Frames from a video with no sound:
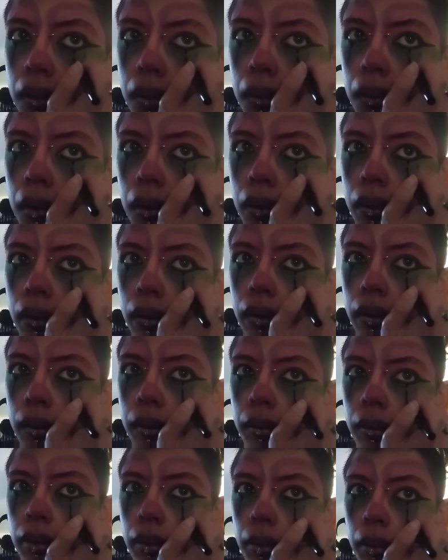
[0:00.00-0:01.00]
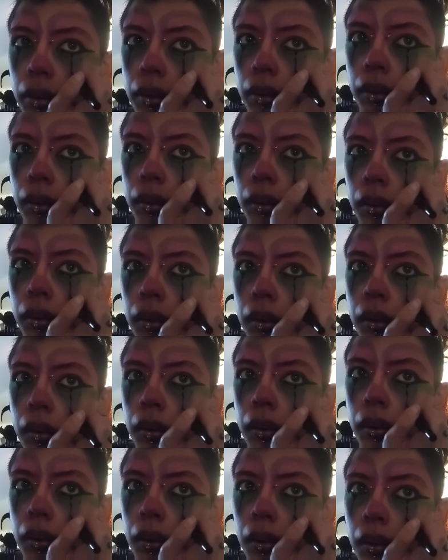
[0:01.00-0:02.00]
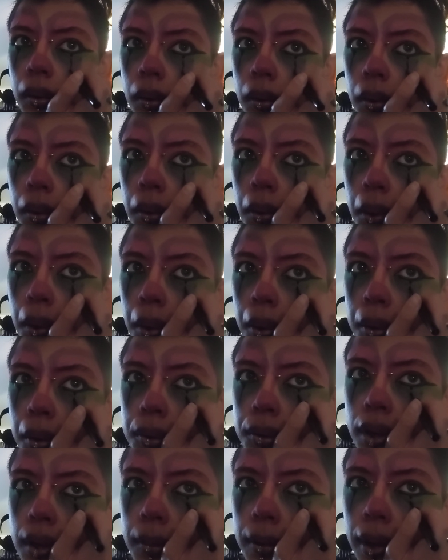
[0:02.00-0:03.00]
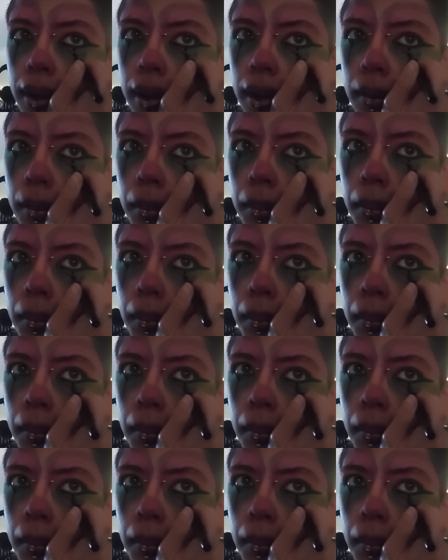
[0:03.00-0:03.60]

towards the tip of the blue, straight back up,